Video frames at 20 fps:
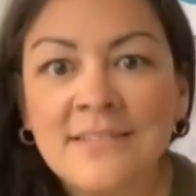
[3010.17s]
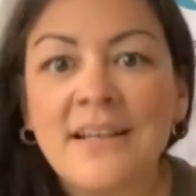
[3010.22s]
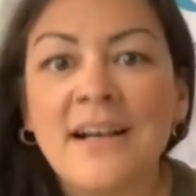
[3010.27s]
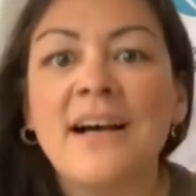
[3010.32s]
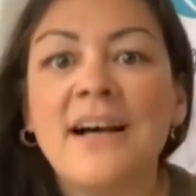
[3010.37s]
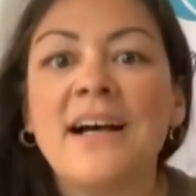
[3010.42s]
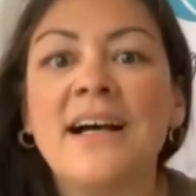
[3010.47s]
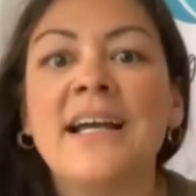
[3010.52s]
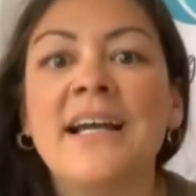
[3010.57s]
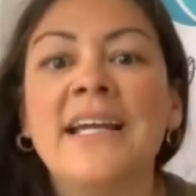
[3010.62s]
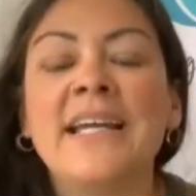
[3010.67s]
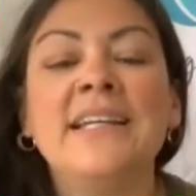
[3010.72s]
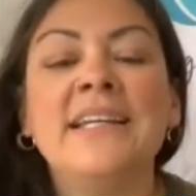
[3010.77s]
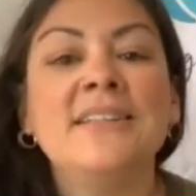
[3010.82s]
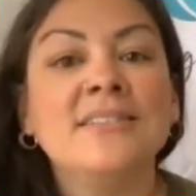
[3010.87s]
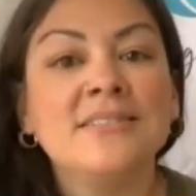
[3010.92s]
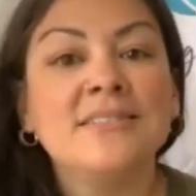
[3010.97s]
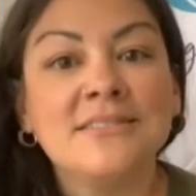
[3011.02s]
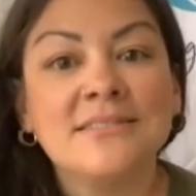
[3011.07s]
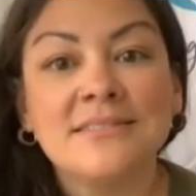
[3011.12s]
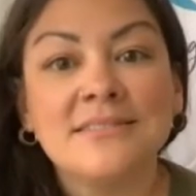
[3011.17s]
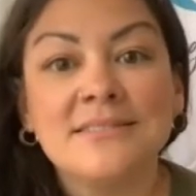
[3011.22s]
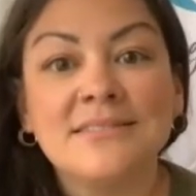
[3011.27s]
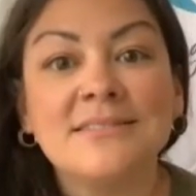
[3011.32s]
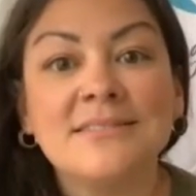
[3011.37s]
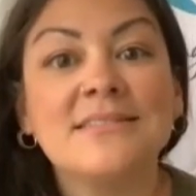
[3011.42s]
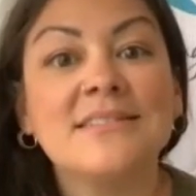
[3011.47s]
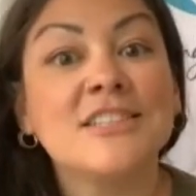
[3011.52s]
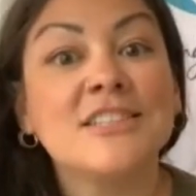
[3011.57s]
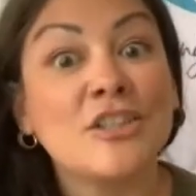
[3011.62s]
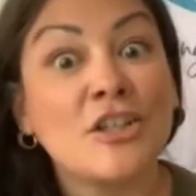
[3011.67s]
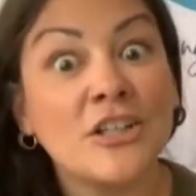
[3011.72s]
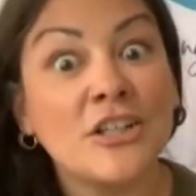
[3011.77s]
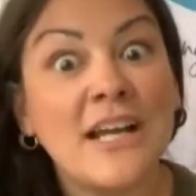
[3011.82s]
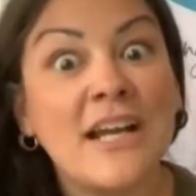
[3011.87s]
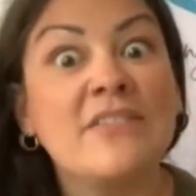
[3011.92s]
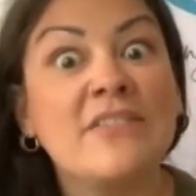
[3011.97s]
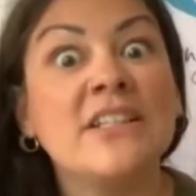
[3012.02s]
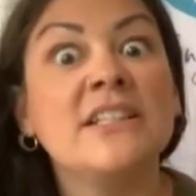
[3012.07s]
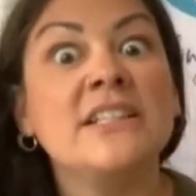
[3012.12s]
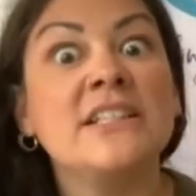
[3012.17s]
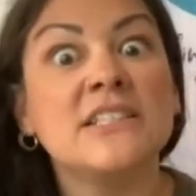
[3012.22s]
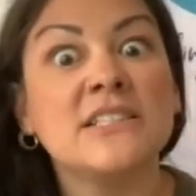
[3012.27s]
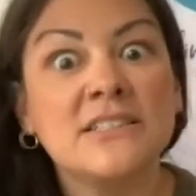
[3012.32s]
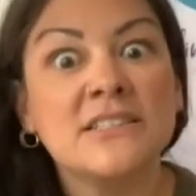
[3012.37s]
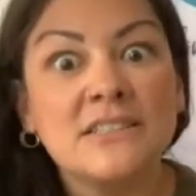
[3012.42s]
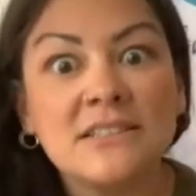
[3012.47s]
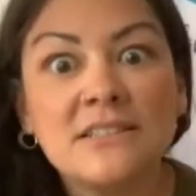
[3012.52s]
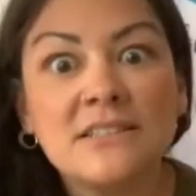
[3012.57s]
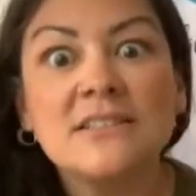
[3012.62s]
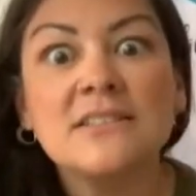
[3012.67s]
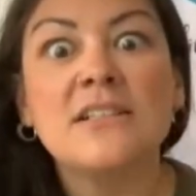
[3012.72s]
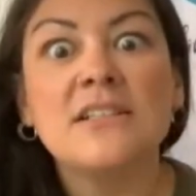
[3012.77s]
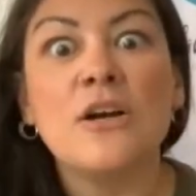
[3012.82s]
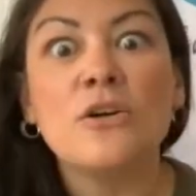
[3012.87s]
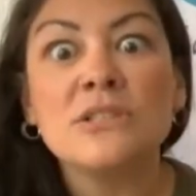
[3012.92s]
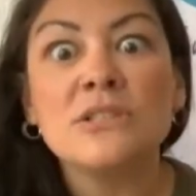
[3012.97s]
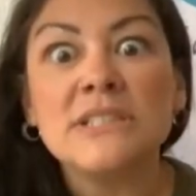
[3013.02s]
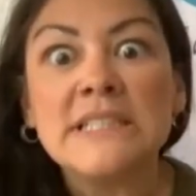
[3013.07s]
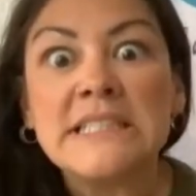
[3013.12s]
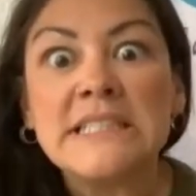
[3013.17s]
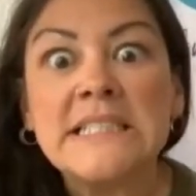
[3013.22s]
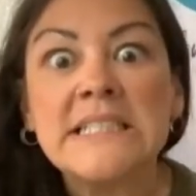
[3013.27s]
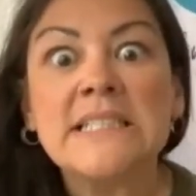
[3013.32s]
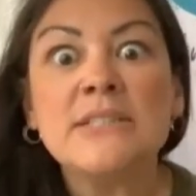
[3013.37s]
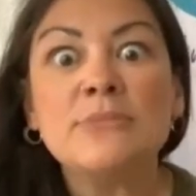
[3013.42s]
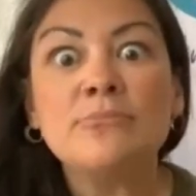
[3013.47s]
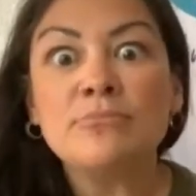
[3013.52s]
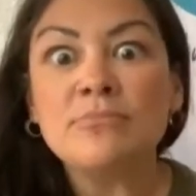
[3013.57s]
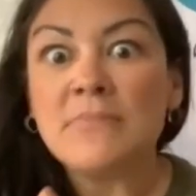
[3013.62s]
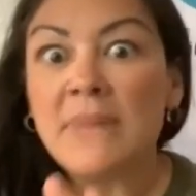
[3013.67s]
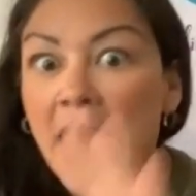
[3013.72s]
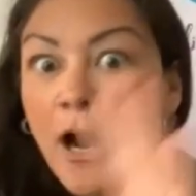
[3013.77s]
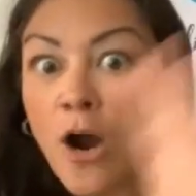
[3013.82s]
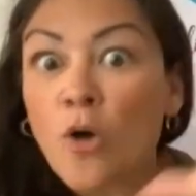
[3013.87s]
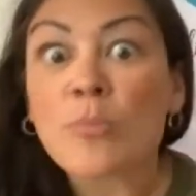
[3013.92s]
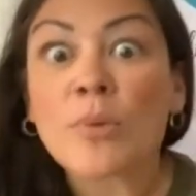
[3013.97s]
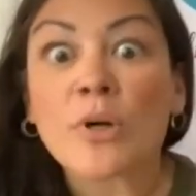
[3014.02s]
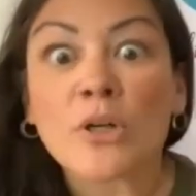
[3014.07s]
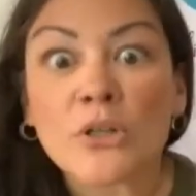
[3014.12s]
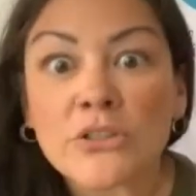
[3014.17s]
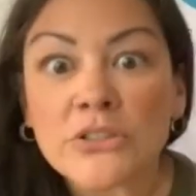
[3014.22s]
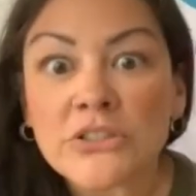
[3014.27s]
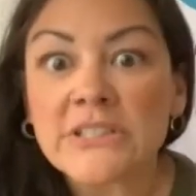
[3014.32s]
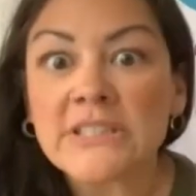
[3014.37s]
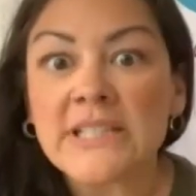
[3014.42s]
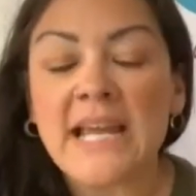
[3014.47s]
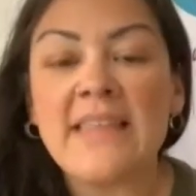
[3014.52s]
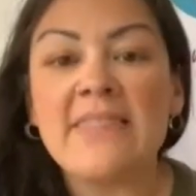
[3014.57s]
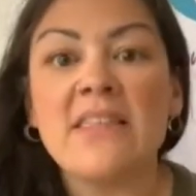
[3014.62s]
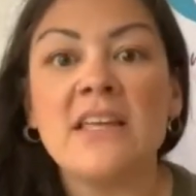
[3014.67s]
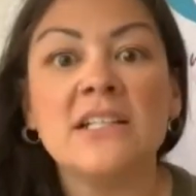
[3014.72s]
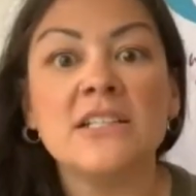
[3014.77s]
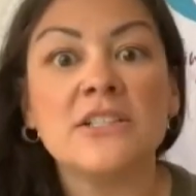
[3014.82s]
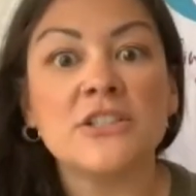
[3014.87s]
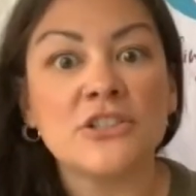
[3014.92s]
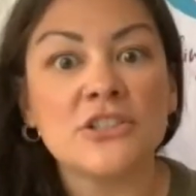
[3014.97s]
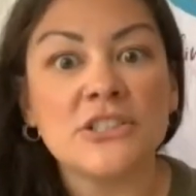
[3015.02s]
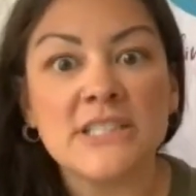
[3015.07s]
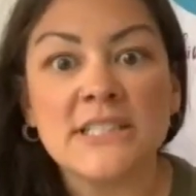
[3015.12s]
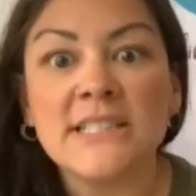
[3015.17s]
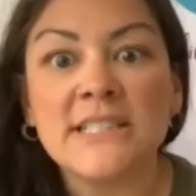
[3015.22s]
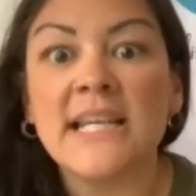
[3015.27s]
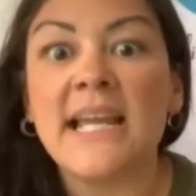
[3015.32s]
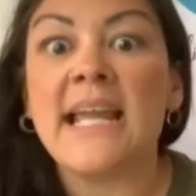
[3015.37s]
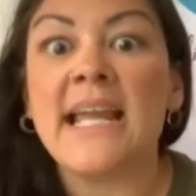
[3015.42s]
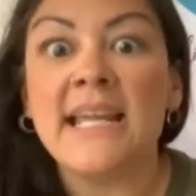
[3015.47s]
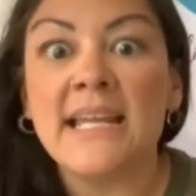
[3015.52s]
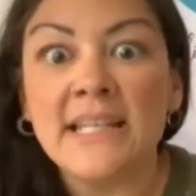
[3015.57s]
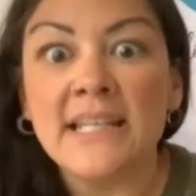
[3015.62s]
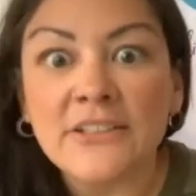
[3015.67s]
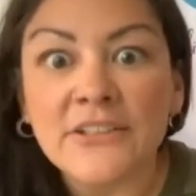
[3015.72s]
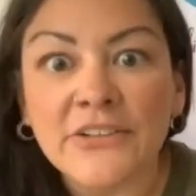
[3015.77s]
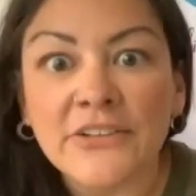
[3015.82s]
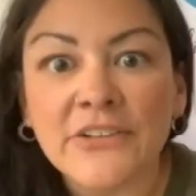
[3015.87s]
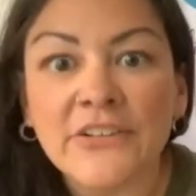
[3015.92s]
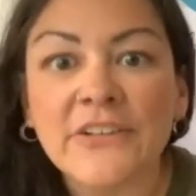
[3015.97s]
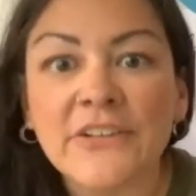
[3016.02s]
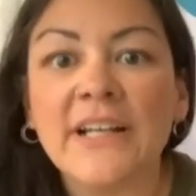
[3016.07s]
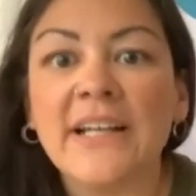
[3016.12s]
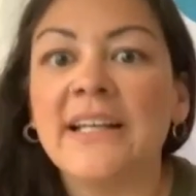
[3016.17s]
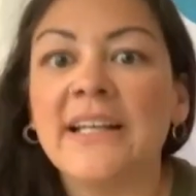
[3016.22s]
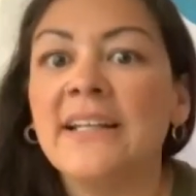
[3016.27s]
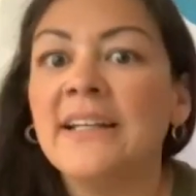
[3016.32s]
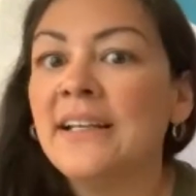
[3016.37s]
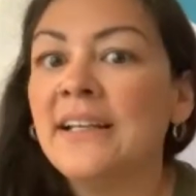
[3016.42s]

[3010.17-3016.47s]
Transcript: I start having these OCD outbursts, and then it turns into anger. And